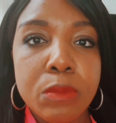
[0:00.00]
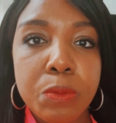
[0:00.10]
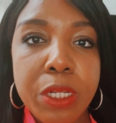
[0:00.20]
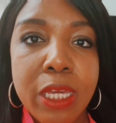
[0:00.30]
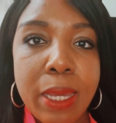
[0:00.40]

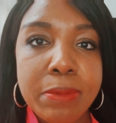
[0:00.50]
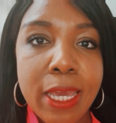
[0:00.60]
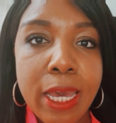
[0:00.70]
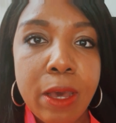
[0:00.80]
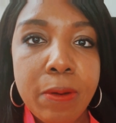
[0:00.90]
when it came to
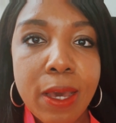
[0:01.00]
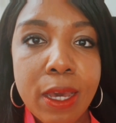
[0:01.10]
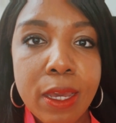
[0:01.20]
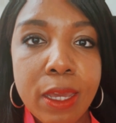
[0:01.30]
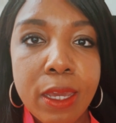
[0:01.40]
how
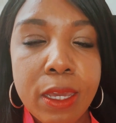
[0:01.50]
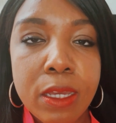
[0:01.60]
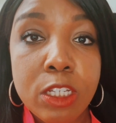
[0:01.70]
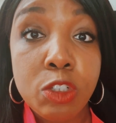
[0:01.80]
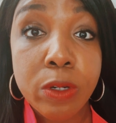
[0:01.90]
I
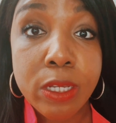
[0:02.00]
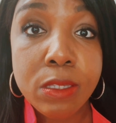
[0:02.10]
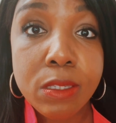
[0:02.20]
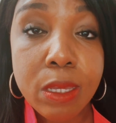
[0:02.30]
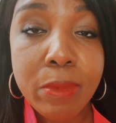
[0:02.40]

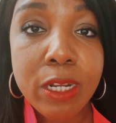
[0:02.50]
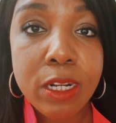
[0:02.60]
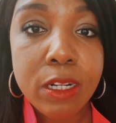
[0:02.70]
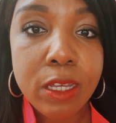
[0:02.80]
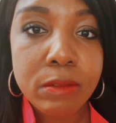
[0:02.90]
dress in my
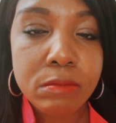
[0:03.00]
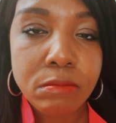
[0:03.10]
day-to-day,